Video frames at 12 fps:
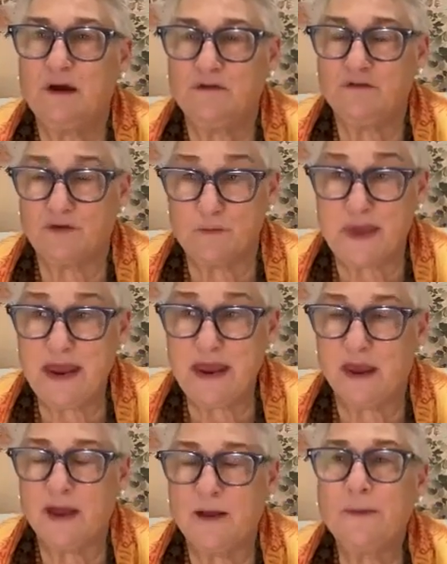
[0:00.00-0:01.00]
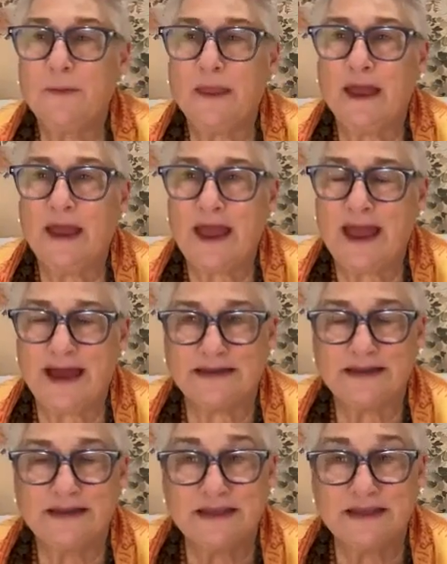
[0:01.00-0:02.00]
for me at
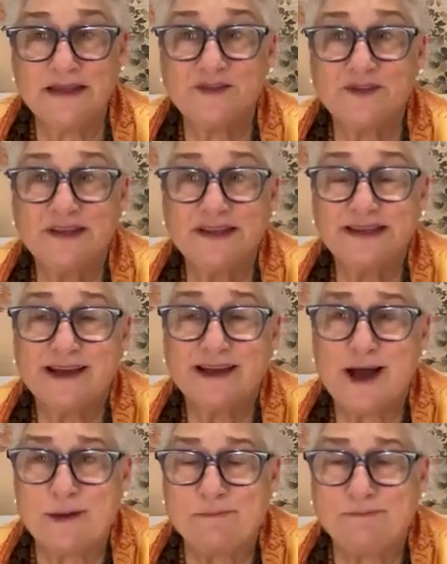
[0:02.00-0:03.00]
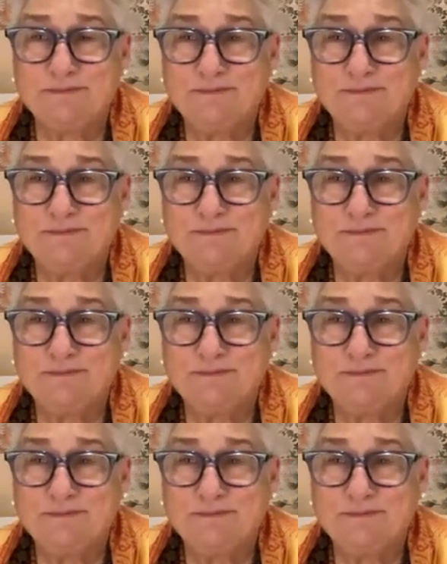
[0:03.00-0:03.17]
this time?